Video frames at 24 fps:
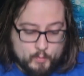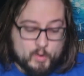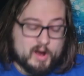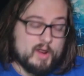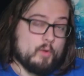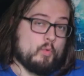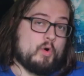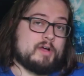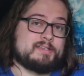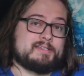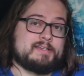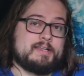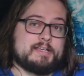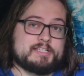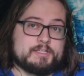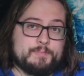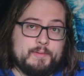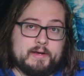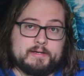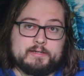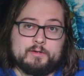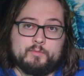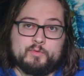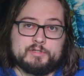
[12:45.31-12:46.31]
And what I wasn't
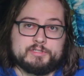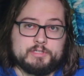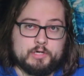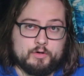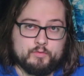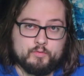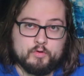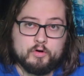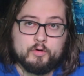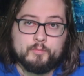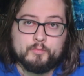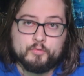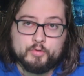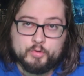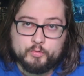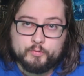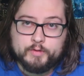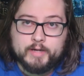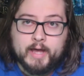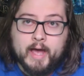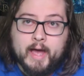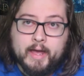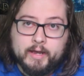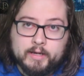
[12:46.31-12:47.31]
expecting was Taroumaru
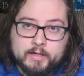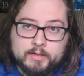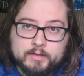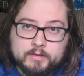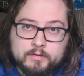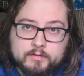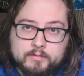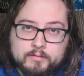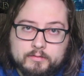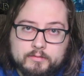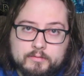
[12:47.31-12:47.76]
dying.